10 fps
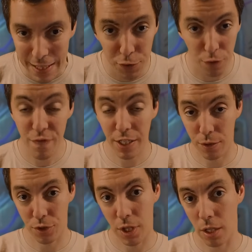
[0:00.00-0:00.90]
These are
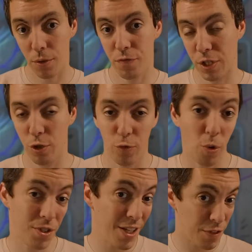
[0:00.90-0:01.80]
Victor's colors. Victor, of
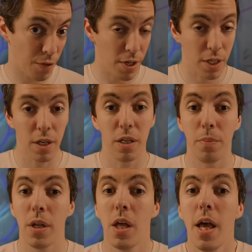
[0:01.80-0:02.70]
course, is very good.
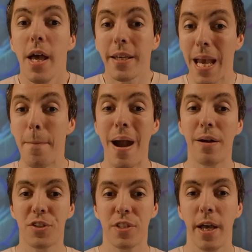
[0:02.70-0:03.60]
But Chem
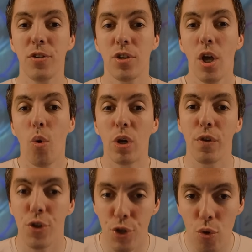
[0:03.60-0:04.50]
Baroness says, whenever
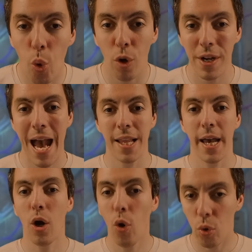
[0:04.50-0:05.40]
you or an ally
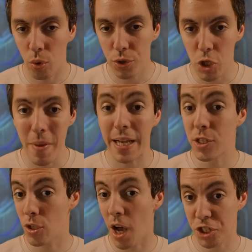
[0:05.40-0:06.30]
hold, you may
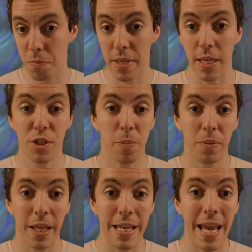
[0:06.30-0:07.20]
exhaust me to
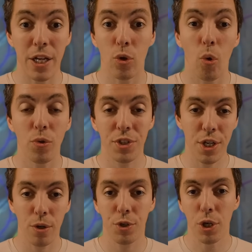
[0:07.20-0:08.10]
play a gold
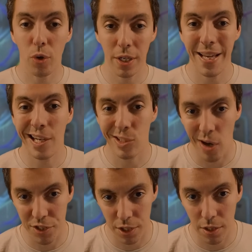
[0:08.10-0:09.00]
gear token
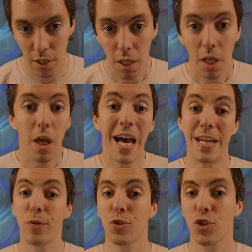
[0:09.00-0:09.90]
exhausted. And if
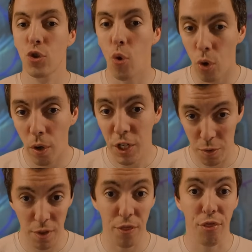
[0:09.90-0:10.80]
your score is
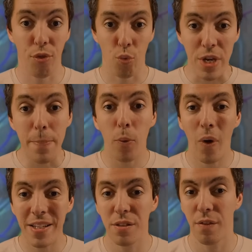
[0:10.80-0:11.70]
within 3
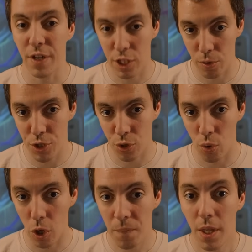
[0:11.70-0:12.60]
points of the victory
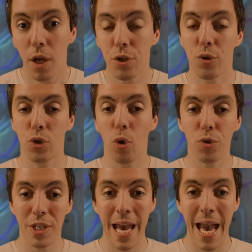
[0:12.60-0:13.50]
score, your gold
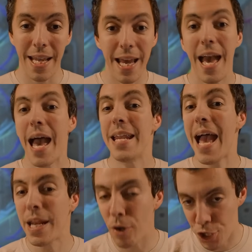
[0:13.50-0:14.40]
add an
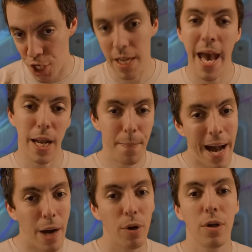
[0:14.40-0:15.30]
energy and a
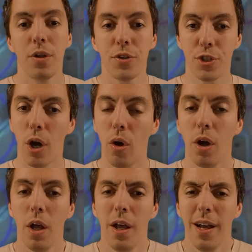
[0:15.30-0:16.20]
power. So
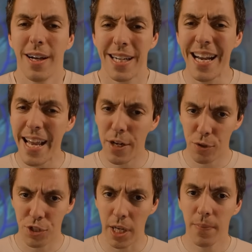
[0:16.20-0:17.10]
kind of
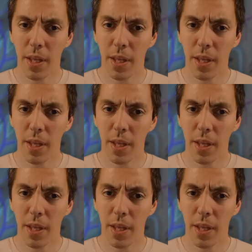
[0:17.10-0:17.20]
interesting.